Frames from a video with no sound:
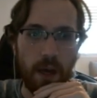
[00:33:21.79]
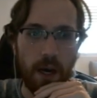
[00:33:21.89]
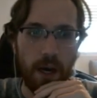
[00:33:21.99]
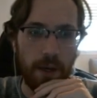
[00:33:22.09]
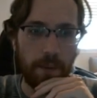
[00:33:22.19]

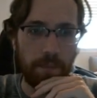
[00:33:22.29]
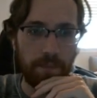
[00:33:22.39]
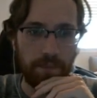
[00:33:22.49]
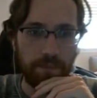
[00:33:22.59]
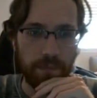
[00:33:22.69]

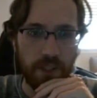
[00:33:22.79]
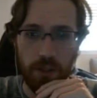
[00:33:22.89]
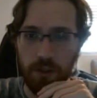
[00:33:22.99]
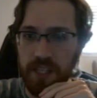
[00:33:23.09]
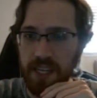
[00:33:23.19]

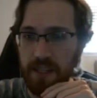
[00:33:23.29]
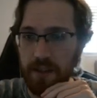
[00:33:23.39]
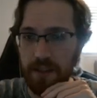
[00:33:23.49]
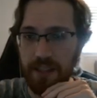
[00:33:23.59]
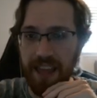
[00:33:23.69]

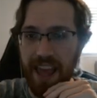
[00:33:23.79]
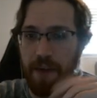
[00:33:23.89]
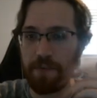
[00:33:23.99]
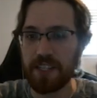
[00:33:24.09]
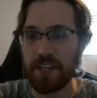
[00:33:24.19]
Surskit,
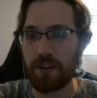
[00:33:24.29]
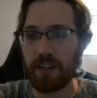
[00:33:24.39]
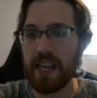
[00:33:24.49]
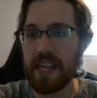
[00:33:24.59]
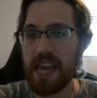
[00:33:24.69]
F tier.
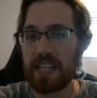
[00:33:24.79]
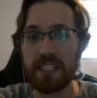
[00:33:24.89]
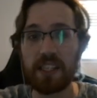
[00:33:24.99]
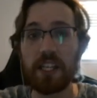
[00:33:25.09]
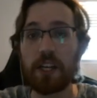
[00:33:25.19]

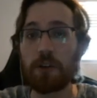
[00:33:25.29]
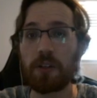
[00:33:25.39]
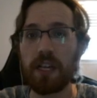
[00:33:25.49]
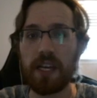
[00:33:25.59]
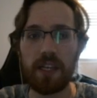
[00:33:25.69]
It's
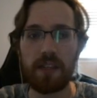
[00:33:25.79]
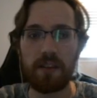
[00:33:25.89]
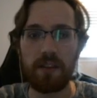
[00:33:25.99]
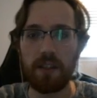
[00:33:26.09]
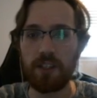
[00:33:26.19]
literally
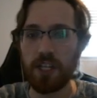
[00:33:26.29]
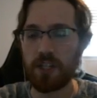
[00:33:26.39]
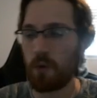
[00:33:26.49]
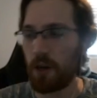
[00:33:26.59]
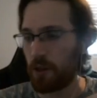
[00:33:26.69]

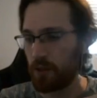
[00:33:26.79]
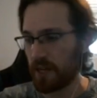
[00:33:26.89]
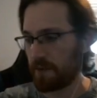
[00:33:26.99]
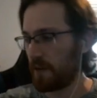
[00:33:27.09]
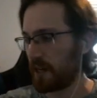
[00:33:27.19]
just one of those
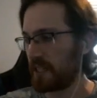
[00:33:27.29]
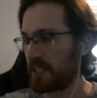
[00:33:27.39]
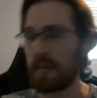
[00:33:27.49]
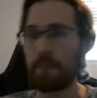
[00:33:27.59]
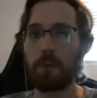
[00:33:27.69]
like fucking
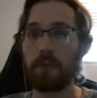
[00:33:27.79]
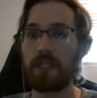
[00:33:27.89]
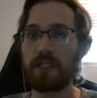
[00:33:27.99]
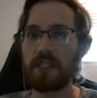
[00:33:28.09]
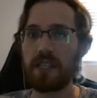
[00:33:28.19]
skipper
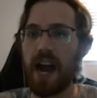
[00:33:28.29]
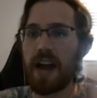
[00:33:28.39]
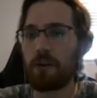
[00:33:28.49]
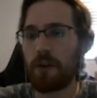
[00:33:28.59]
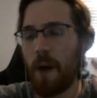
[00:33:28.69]
bugs. I
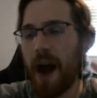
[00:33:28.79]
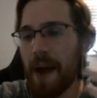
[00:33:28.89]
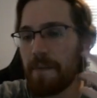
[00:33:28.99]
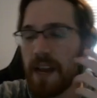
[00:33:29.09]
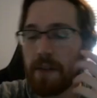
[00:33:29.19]
don't know.
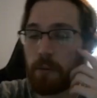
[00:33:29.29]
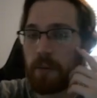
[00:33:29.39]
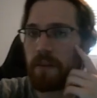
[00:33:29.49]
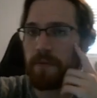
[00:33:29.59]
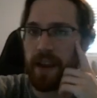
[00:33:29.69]
I've never
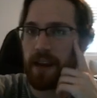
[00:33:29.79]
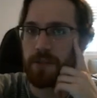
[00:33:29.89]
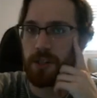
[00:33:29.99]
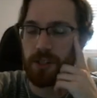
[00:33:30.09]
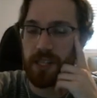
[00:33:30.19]
been a fan of
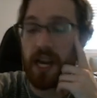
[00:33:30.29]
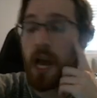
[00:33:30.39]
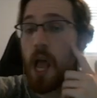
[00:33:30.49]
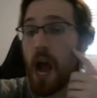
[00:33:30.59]
Surskit.